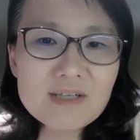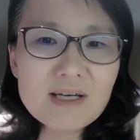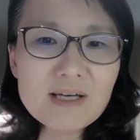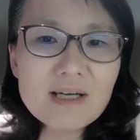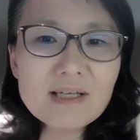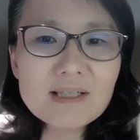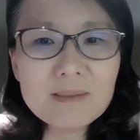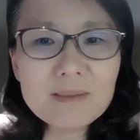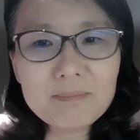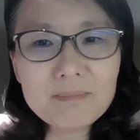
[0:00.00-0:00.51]
the
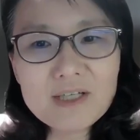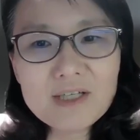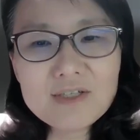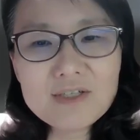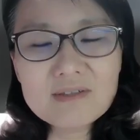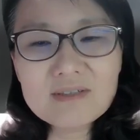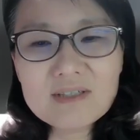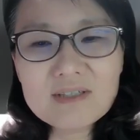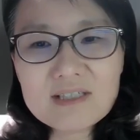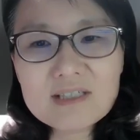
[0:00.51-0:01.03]
patient
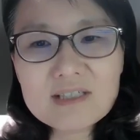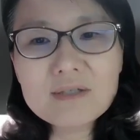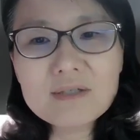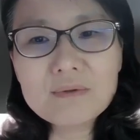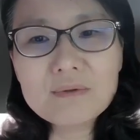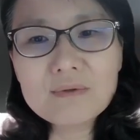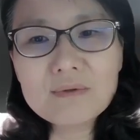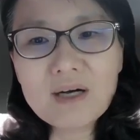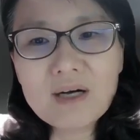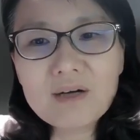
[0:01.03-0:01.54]
still
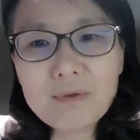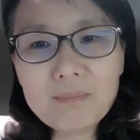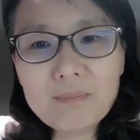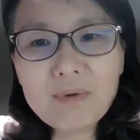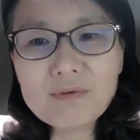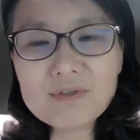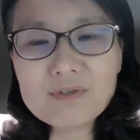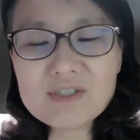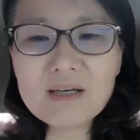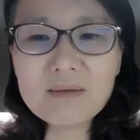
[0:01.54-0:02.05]
reports
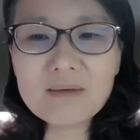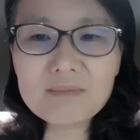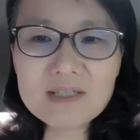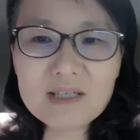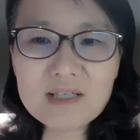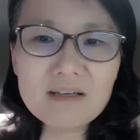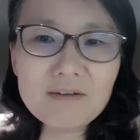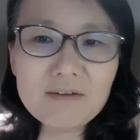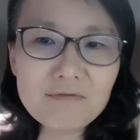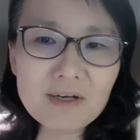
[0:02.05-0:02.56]
some
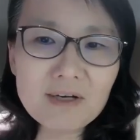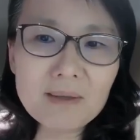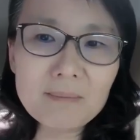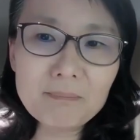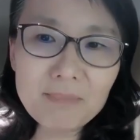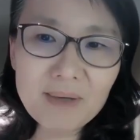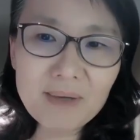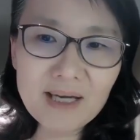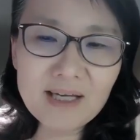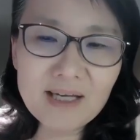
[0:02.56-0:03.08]
significant
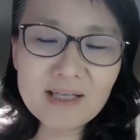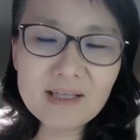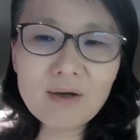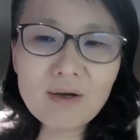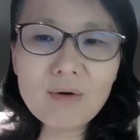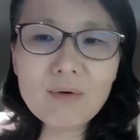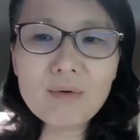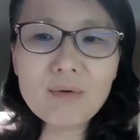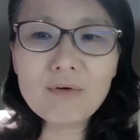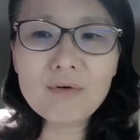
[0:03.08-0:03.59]
pain
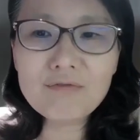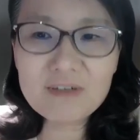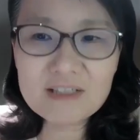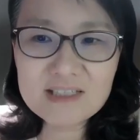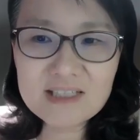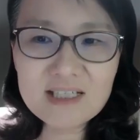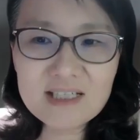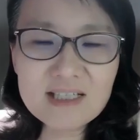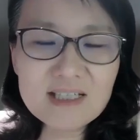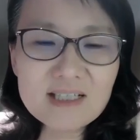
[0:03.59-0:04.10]
or
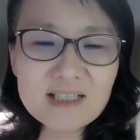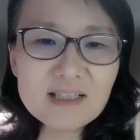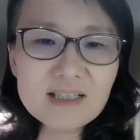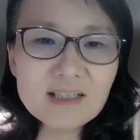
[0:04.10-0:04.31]
fatigue.